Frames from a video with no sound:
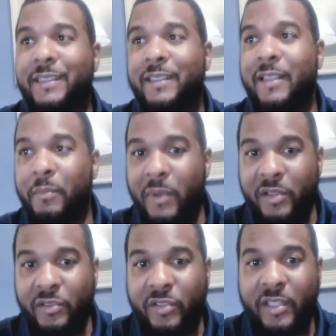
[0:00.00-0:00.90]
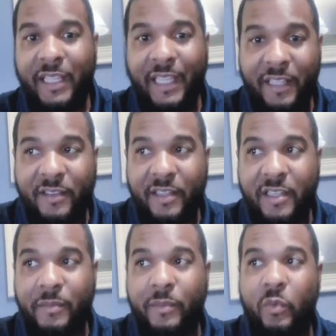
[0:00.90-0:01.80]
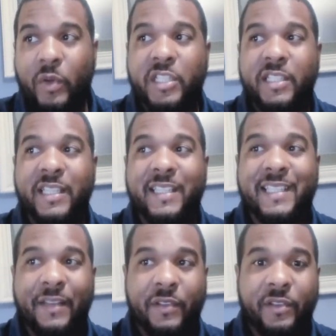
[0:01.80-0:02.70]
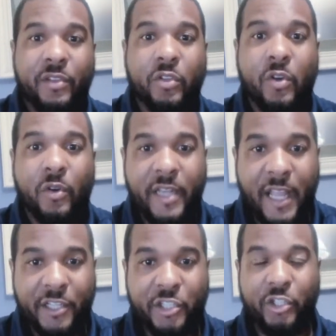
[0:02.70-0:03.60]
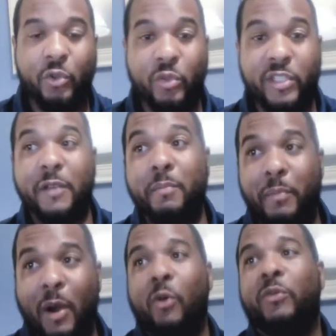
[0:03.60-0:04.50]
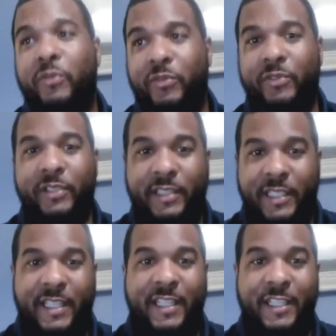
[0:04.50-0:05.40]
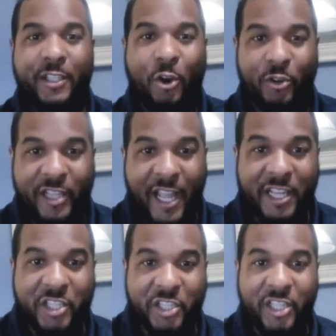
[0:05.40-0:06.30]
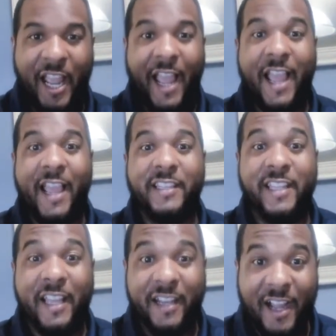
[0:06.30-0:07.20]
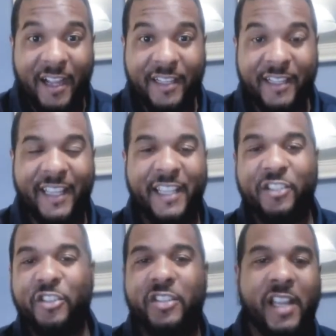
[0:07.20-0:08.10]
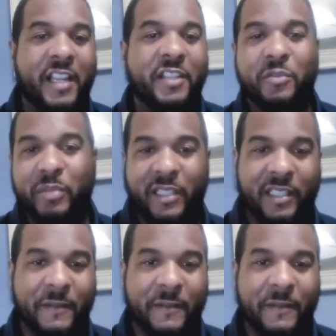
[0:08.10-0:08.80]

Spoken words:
The month Ethanim, which is the 7th Kodesh. Using both Kodesh and Yarak interchangeably.